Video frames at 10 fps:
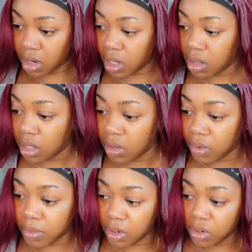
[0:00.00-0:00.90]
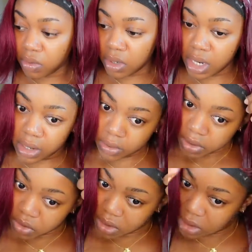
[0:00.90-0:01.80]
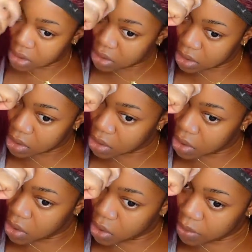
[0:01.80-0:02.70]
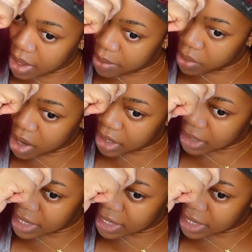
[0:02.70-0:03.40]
And then what I'm going to do now is just comb that product